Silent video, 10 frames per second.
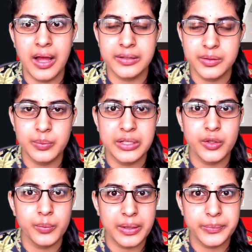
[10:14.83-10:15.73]
other
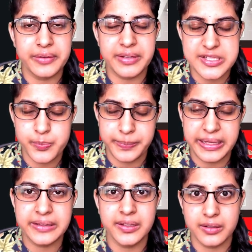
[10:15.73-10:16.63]
video where we have
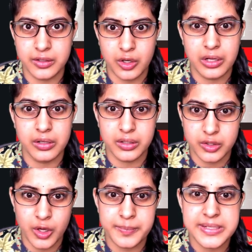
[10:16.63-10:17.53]
explained the ergon
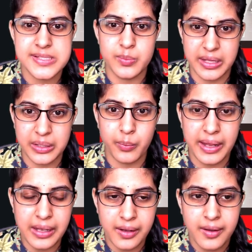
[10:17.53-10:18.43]
ergonomics very well